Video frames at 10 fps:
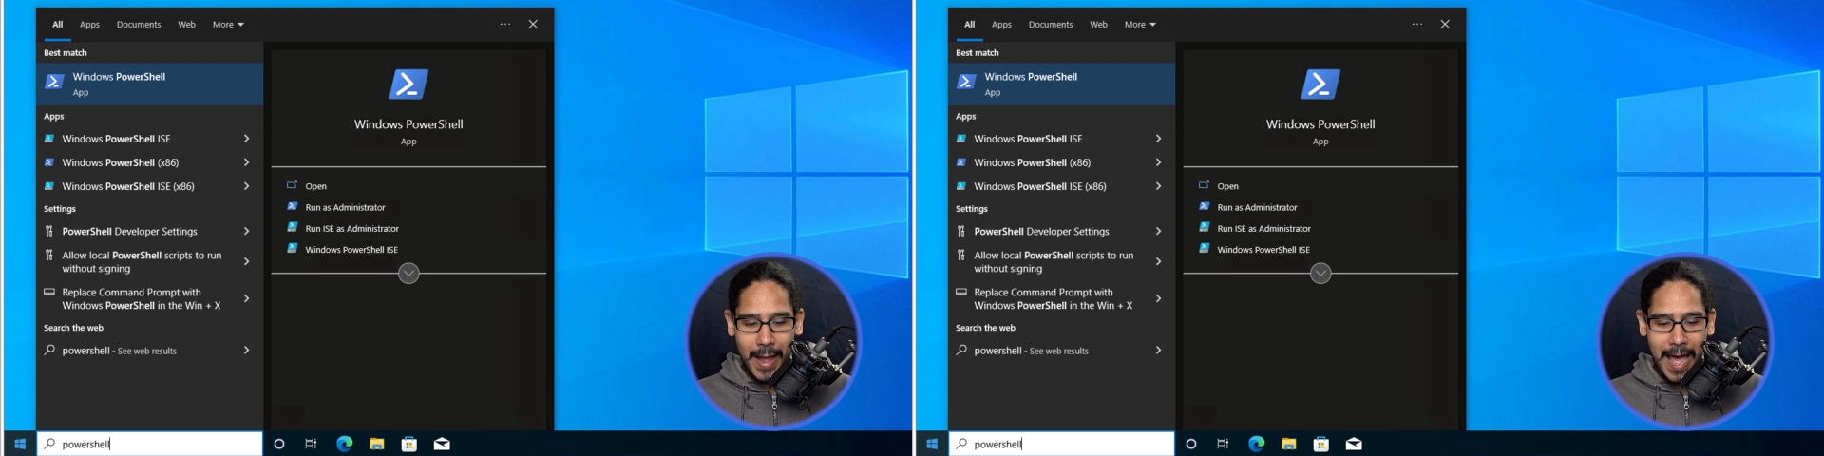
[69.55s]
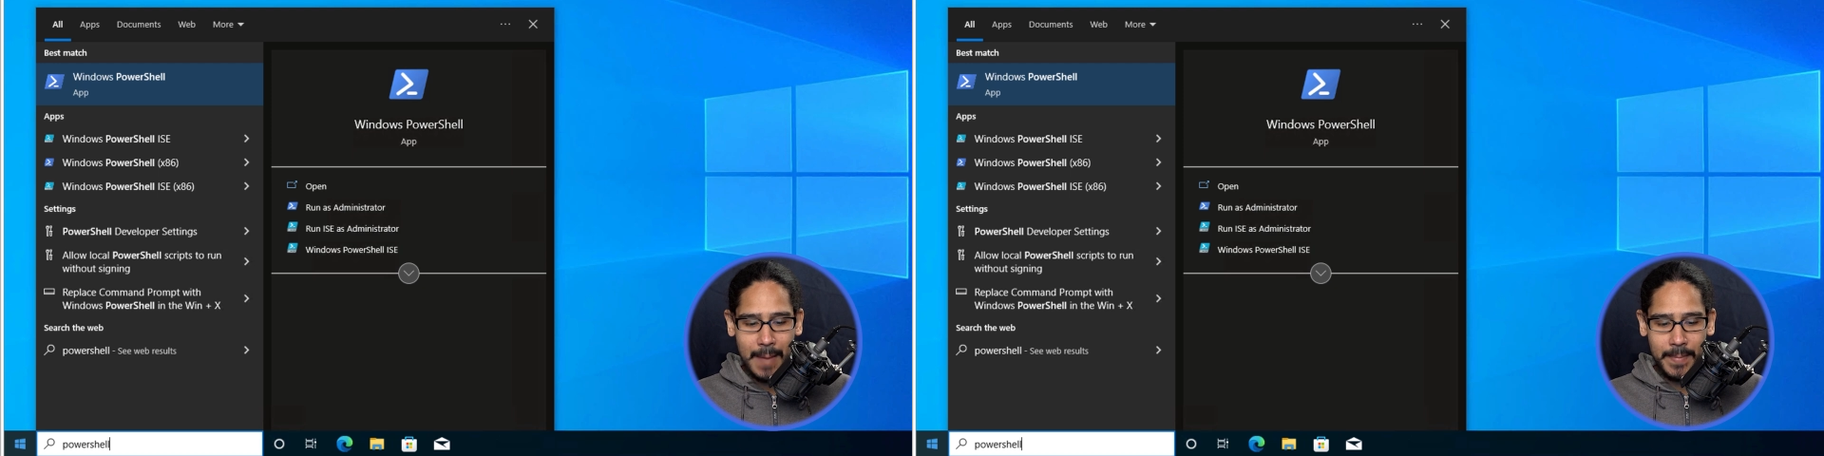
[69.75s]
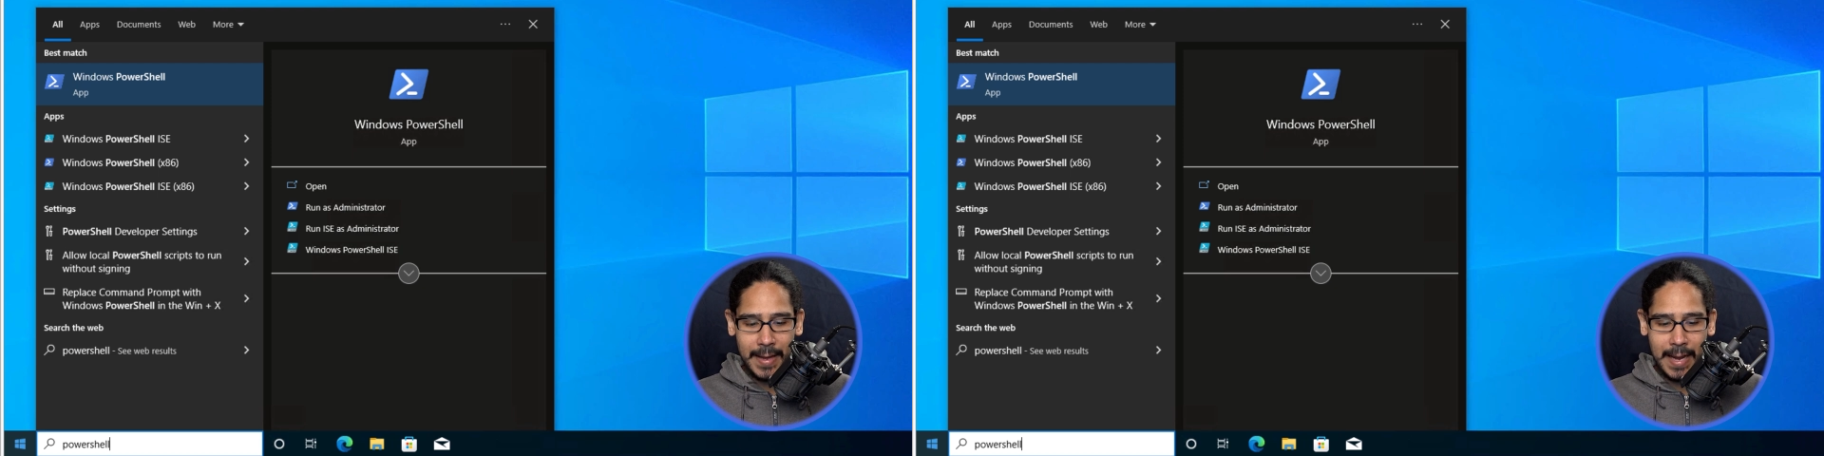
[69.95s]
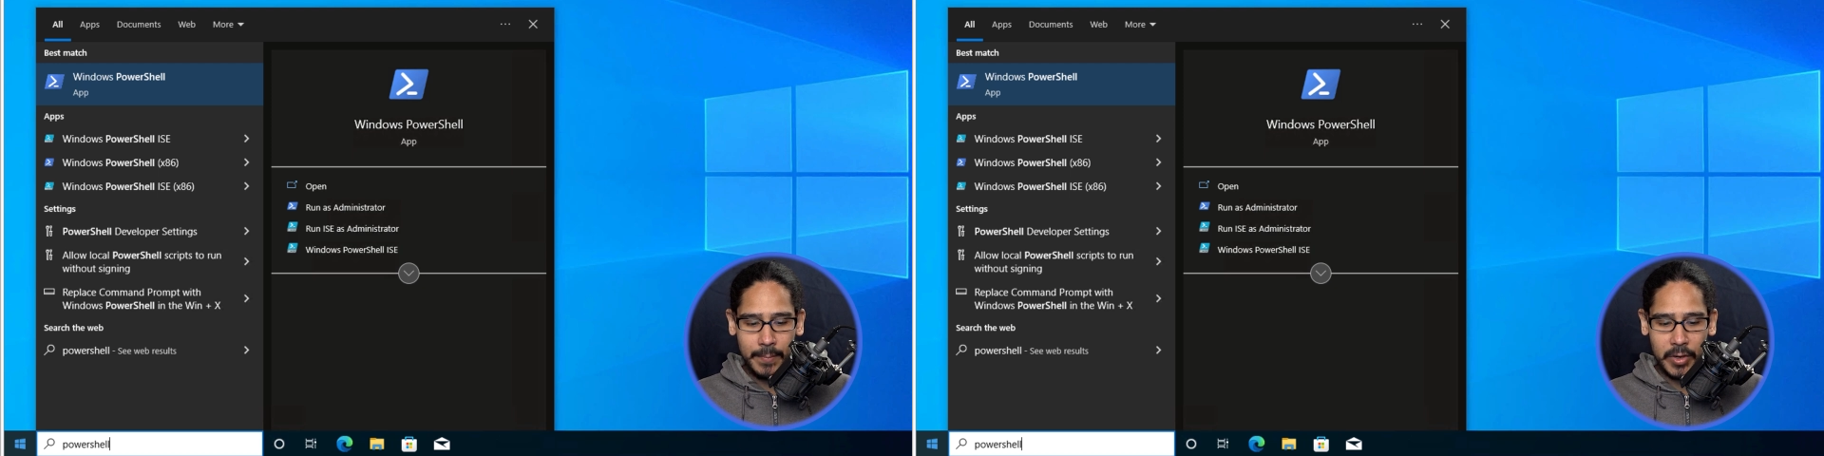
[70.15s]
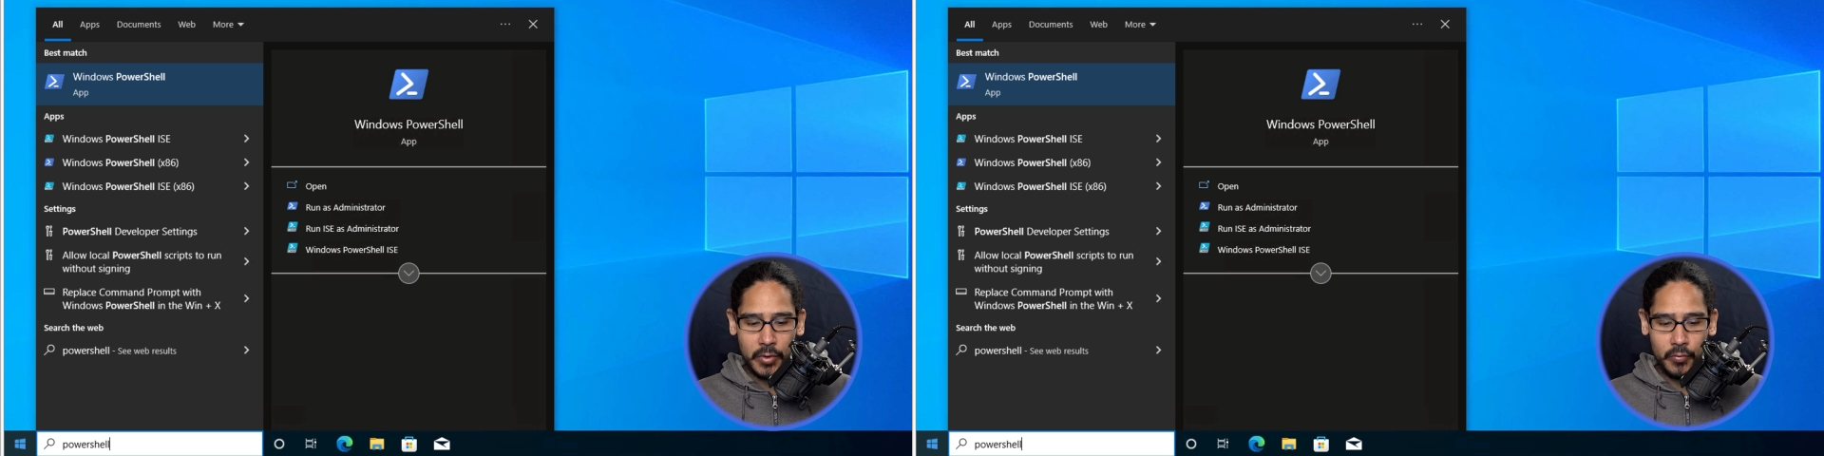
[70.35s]
app and I'm
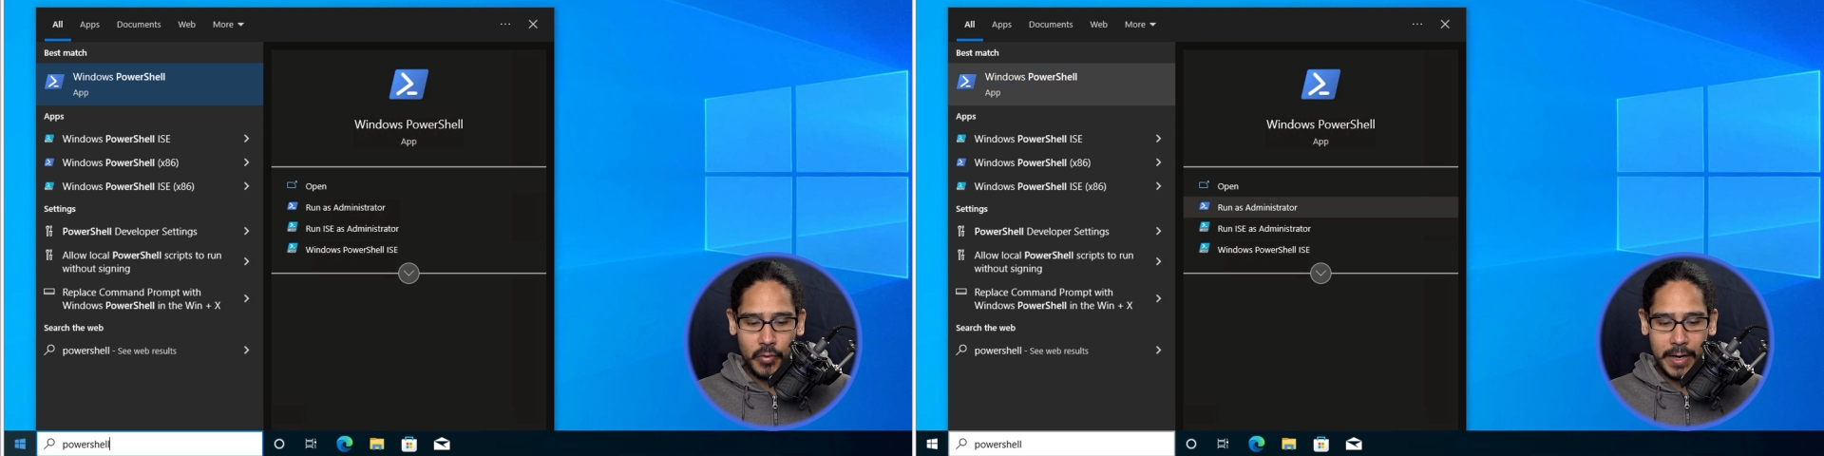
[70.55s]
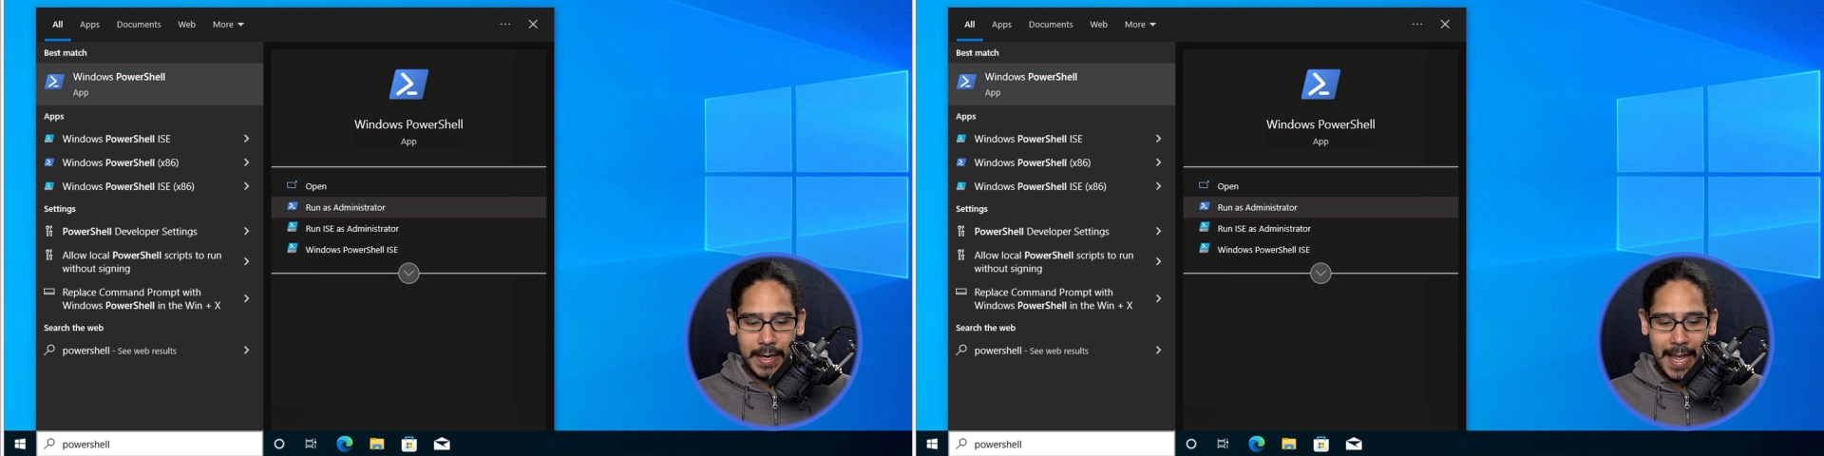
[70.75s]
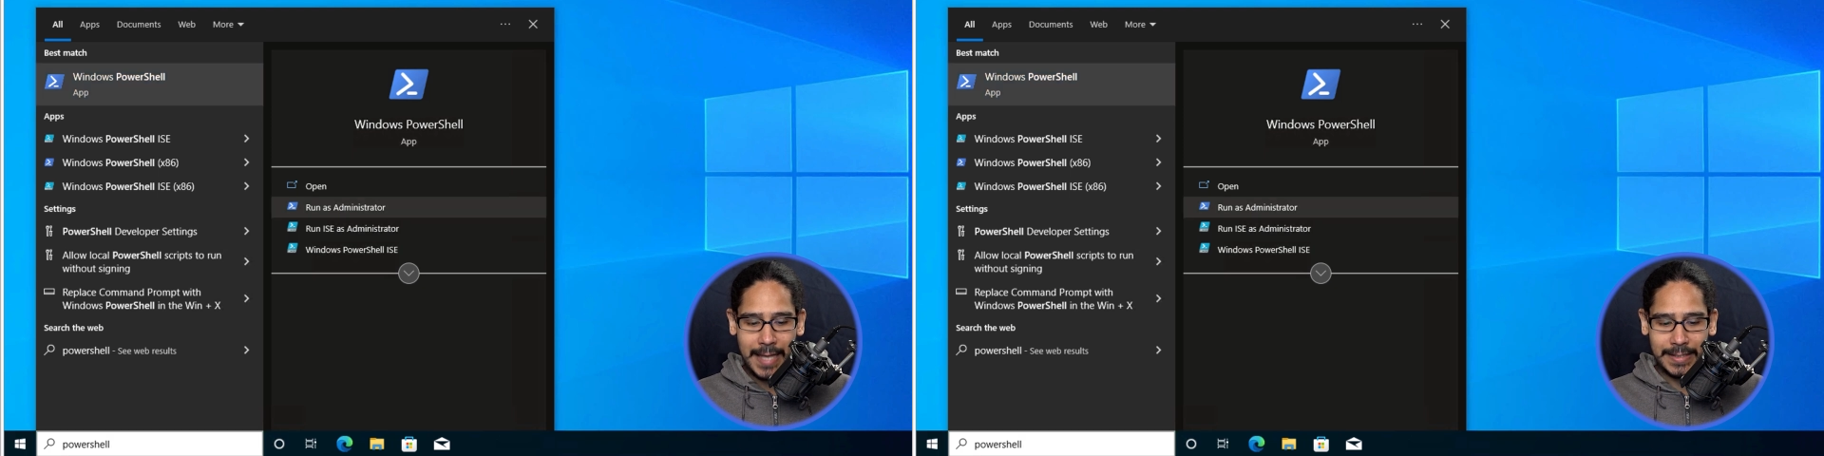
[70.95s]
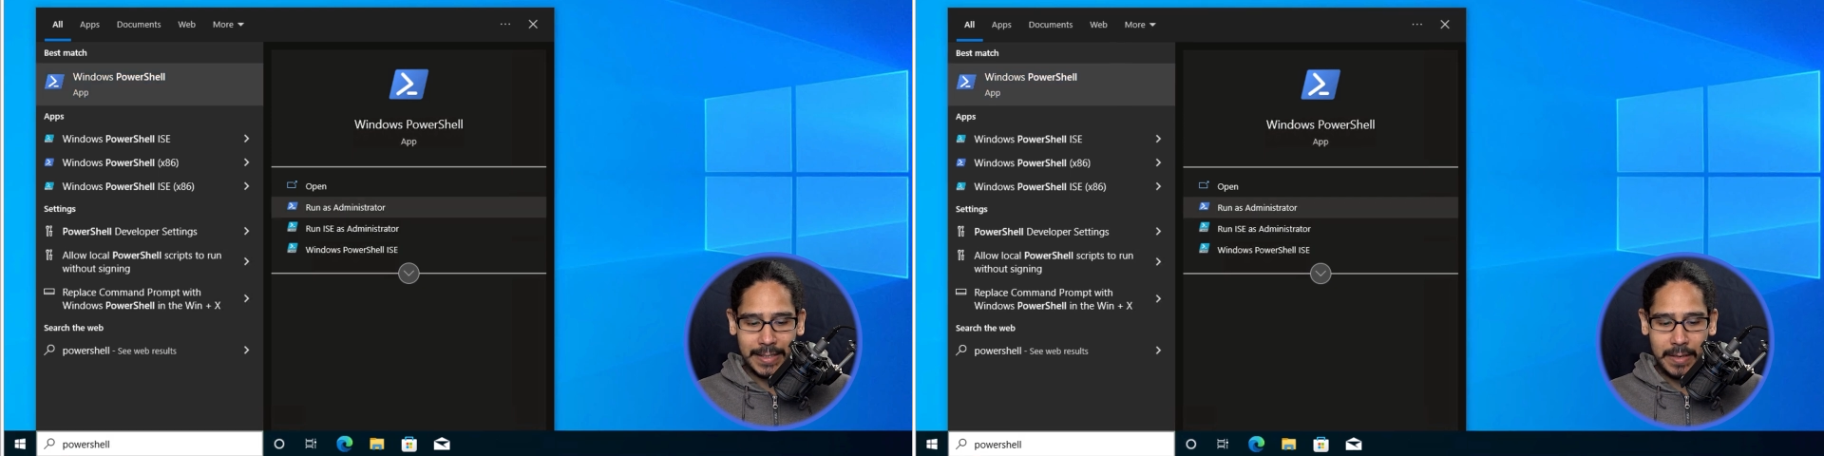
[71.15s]
going to run it as an